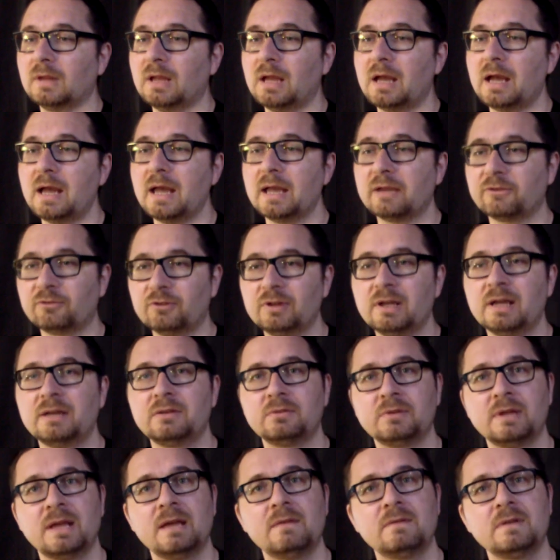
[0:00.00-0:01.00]
actually I
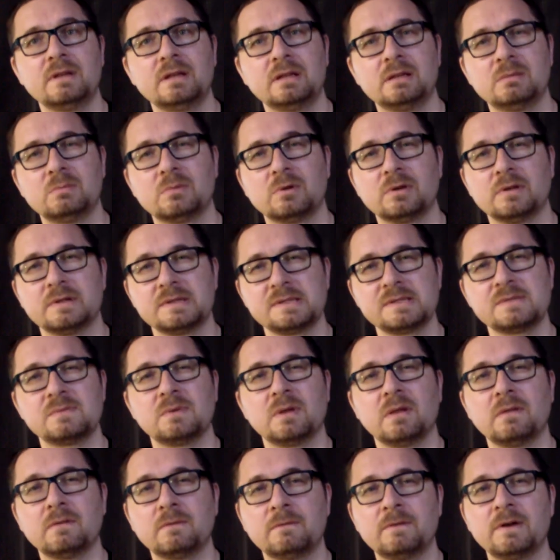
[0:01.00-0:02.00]
don't have it anymore. This is
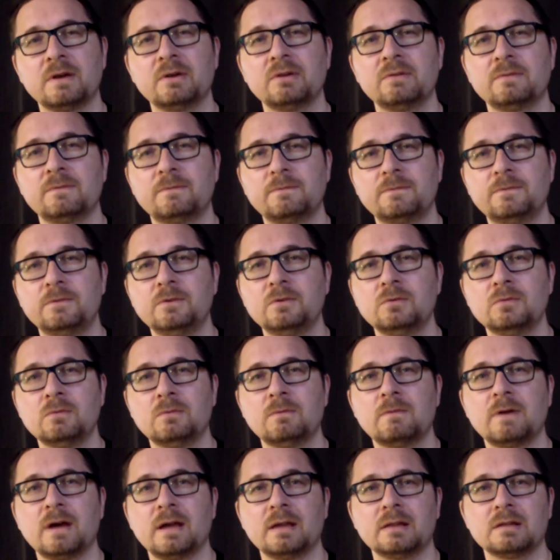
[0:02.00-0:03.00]
one of the very few
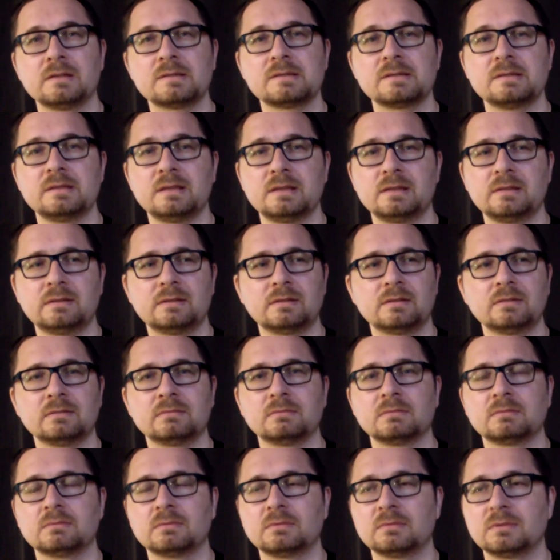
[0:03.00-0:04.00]
vinyls that
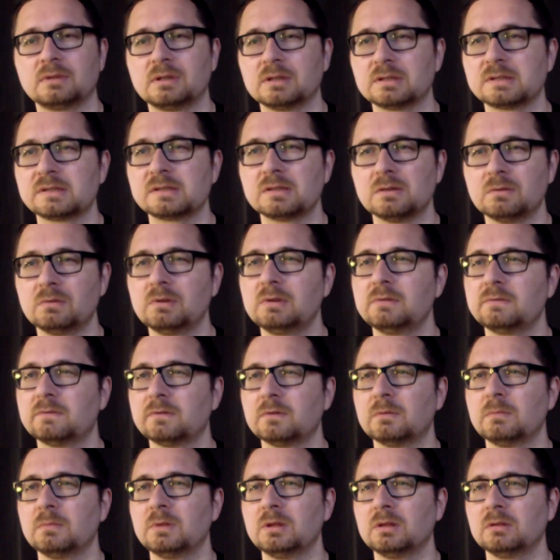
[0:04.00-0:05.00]
got stolen
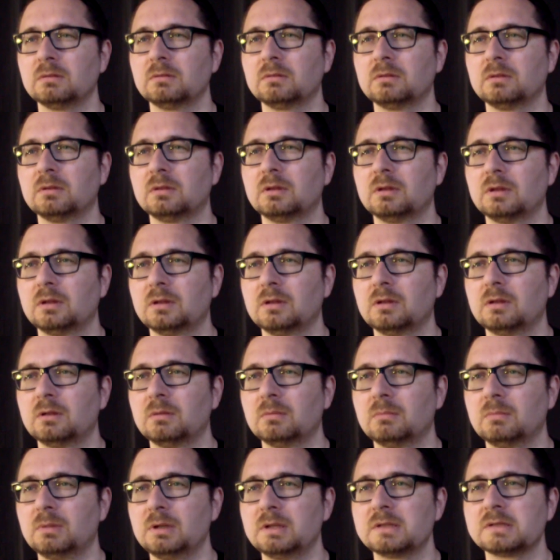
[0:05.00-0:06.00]
from me,
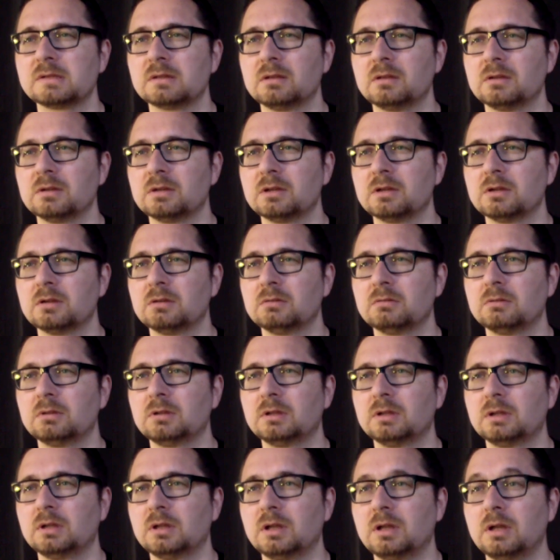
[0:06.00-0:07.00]
but it's long ago.
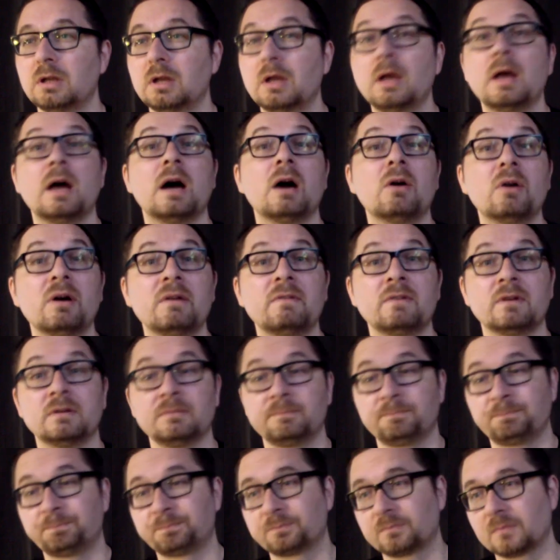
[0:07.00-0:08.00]
However,
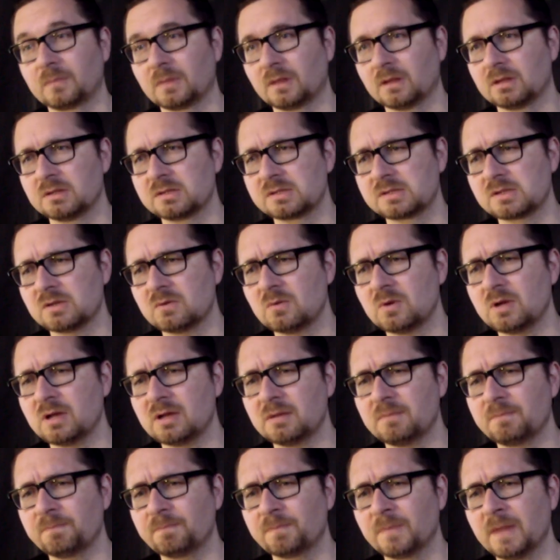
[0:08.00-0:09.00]

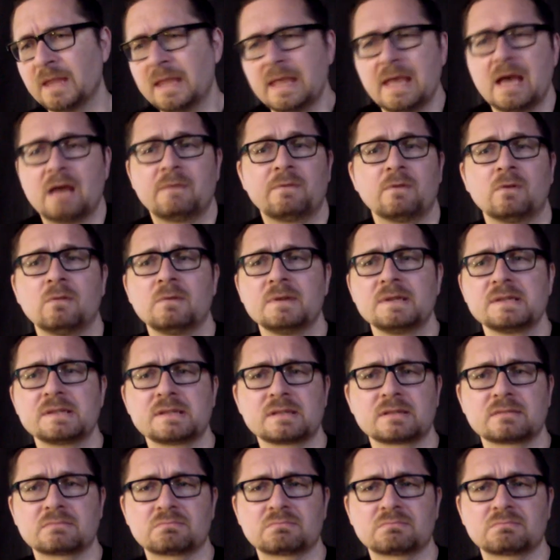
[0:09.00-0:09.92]
so I've always